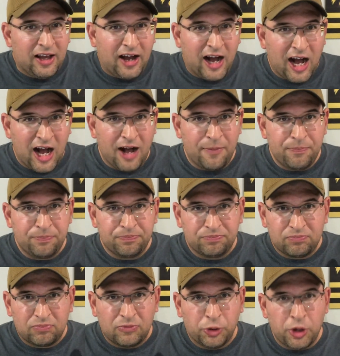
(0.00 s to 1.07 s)

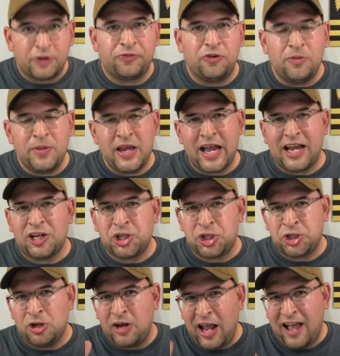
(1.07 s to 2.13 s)
Look for me. I
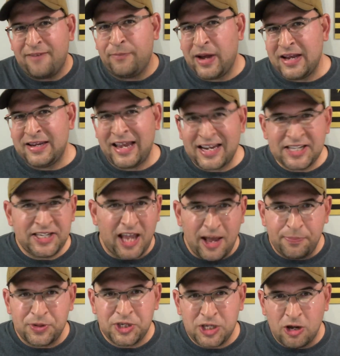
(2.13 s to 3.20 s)
should have my next
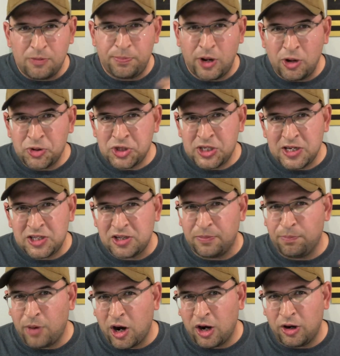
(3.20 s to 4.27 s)
episode posted
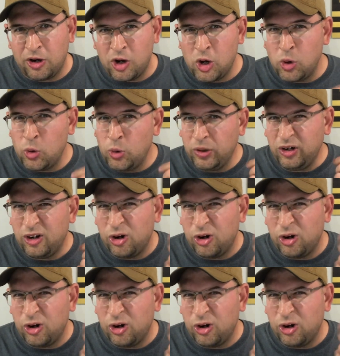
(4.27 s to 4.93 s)
tomorrow